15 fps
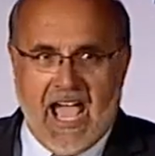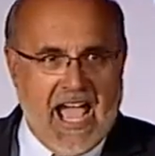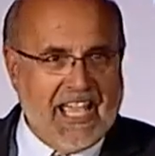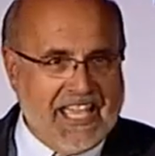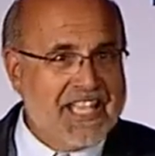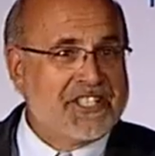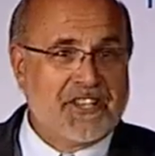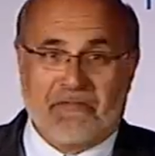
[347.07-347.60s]
I
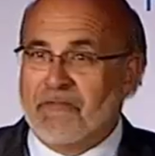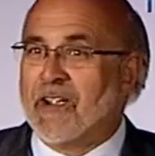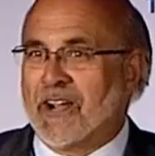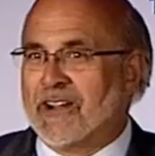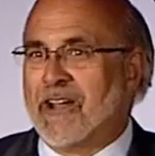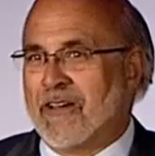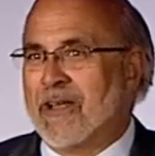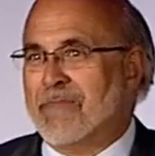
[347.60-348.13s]
guess you
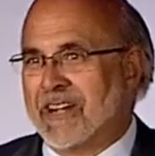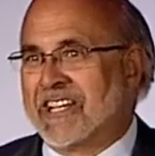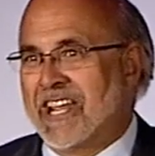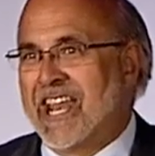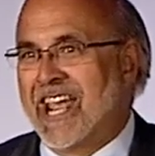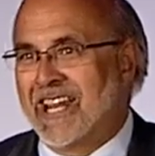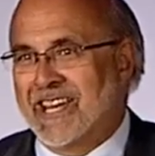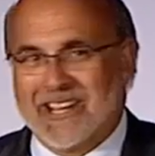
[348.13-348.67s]
figured out I'm a
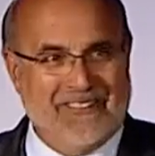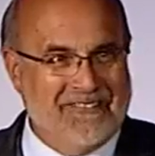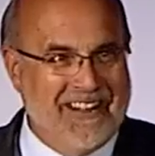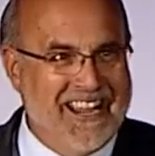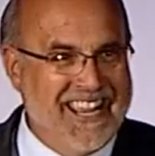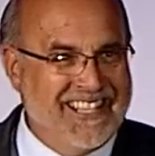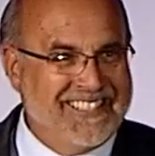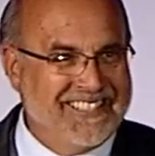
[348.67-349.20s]
Canadian,
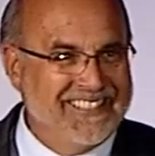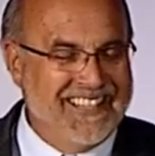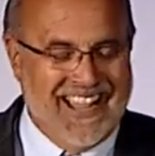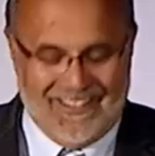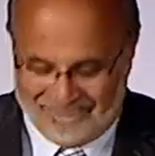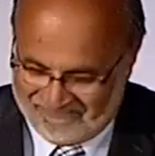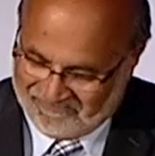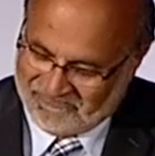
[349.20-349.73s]
right?
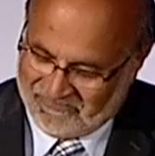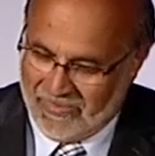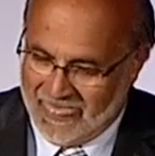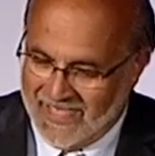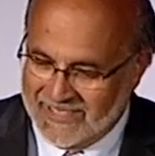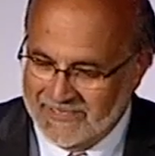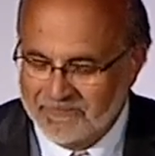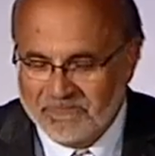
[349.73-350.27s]
Yeah.
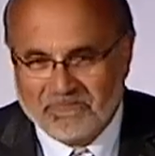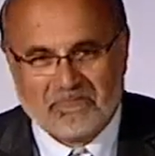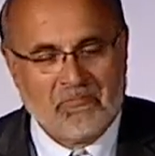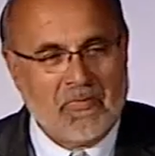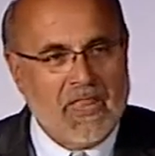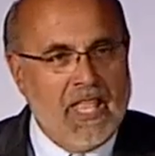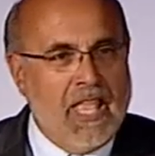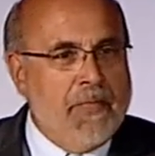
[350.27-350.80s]

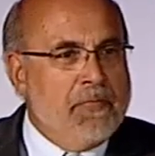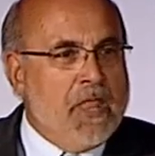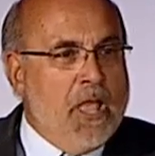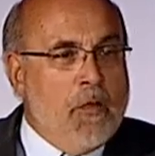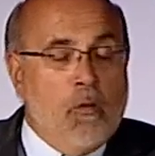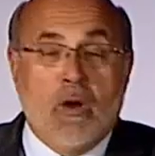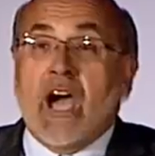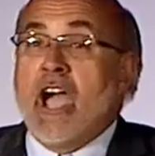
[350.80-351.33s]

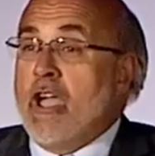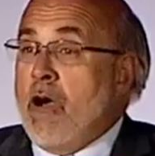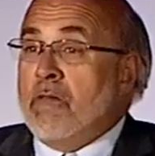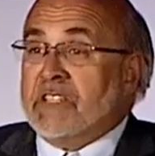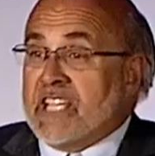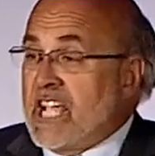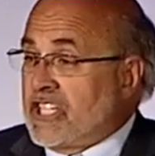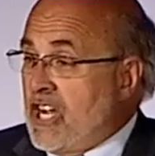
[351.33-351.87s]
Well, I
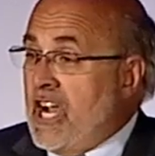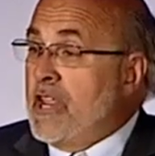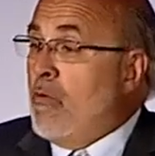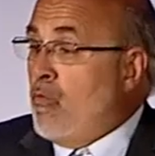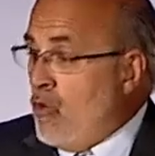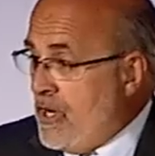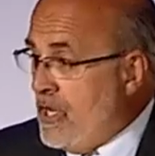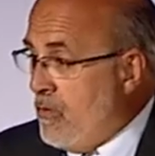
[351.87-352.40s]
always ask her,
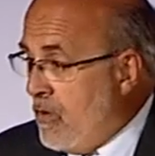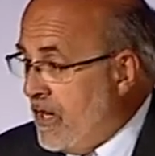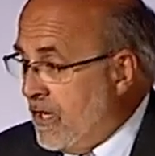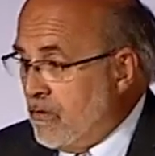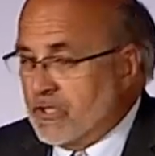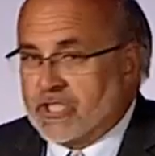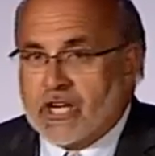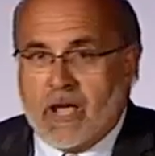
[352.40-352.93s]
honey, where do you
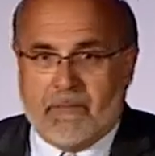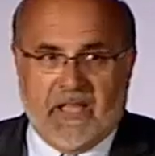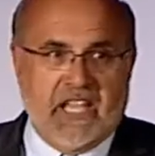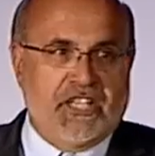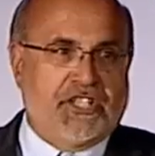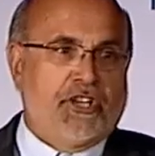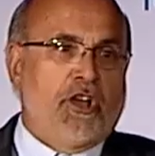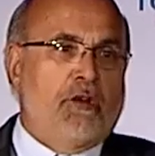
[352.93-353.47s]
want to go
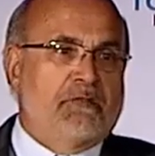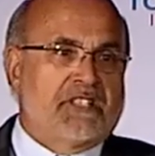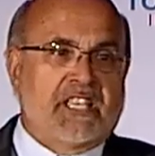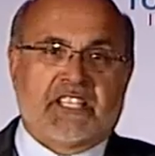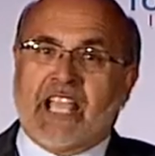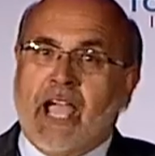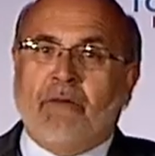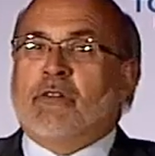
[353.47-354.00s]
shopping? And she always
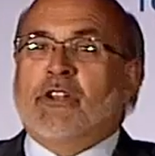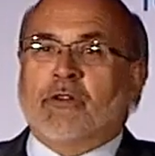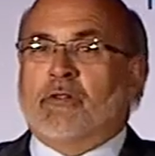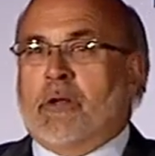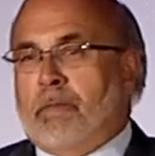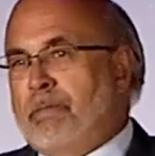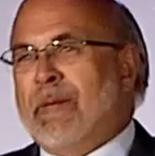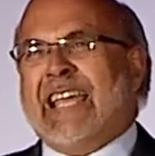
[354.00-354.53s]
says, I want to
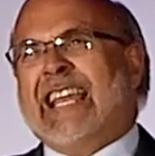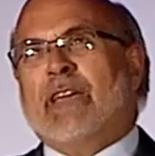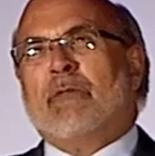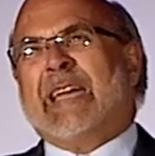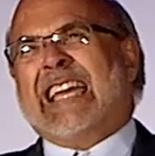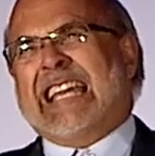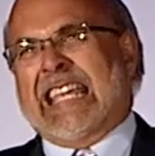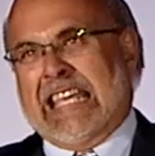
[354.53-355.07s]
go to
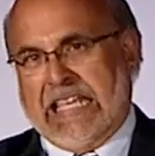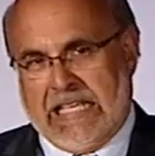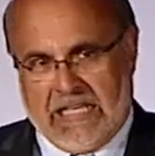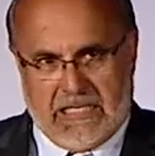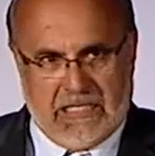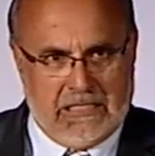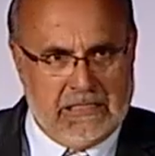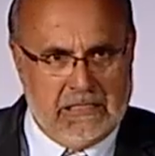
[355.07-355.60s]
Piggly Wiggly.
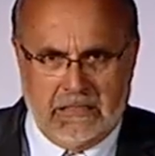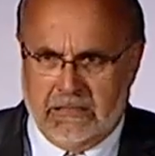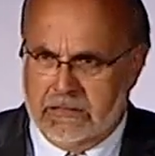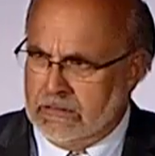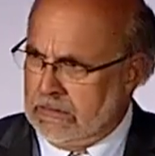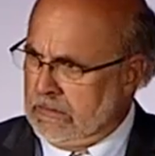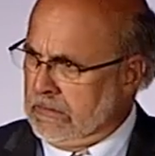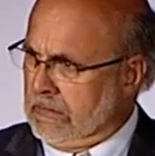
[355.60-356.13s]

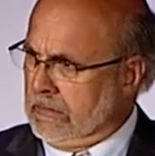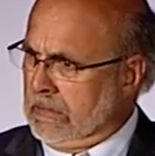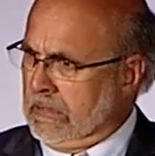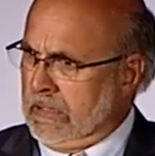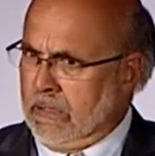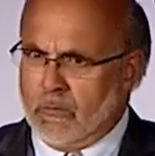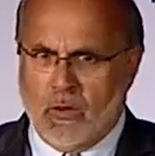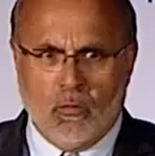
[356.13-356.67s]

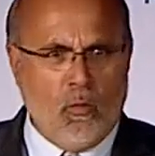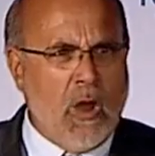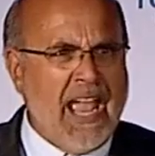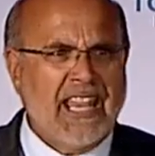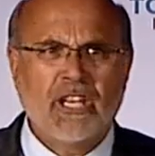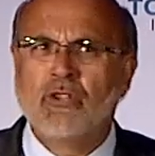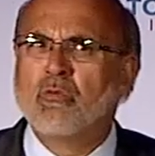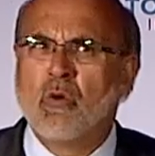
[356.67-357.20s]
I'm going,
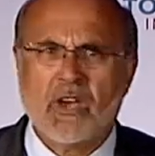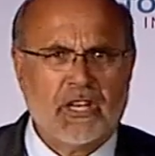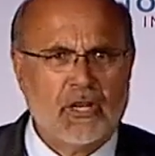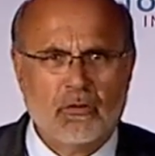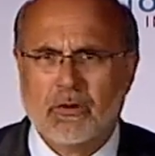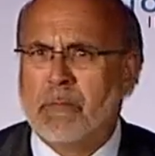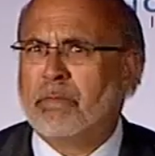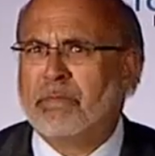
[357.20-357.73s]
why do you want
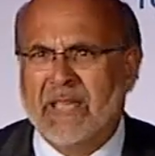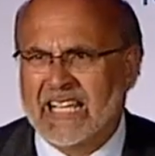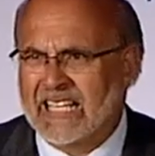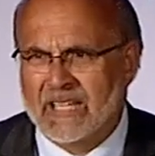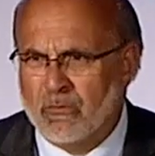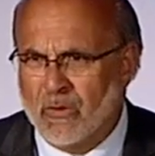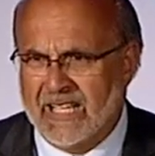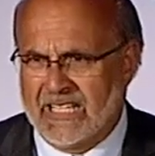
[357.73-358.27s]
to go to
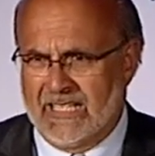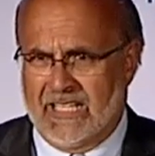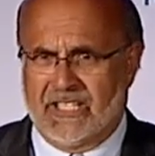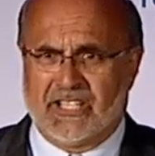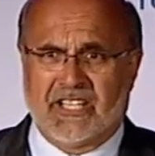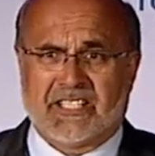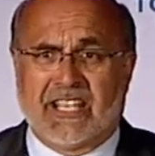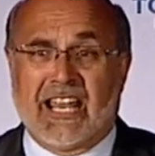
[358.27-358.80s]
Piggly
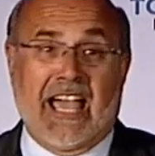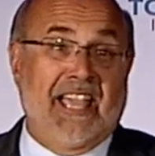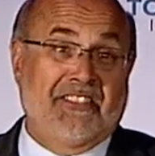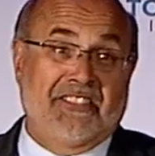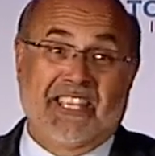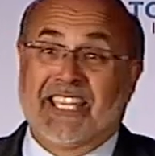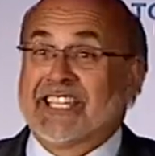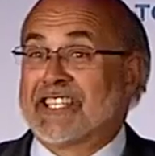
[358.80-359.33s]
Wiggly? She said,
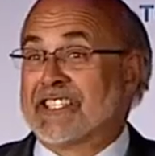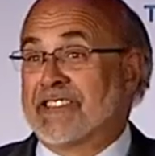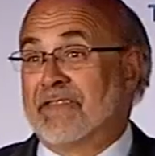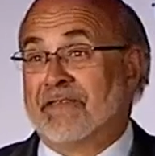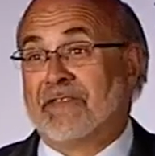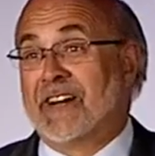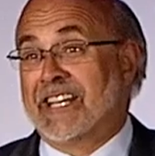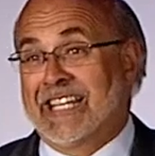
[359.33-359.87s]
I think it's
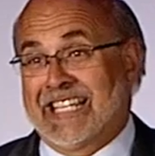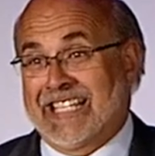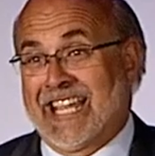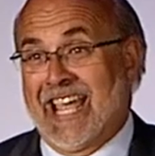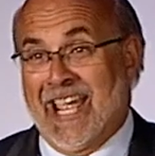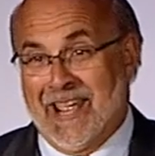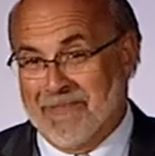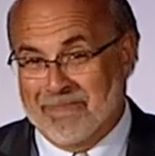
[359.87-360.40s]
a funny
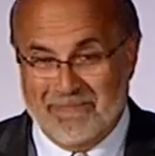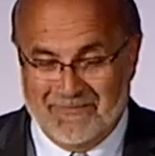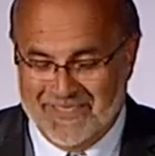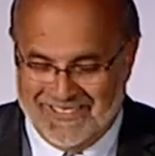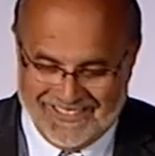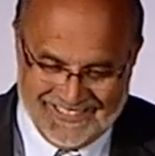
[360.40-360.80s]
name.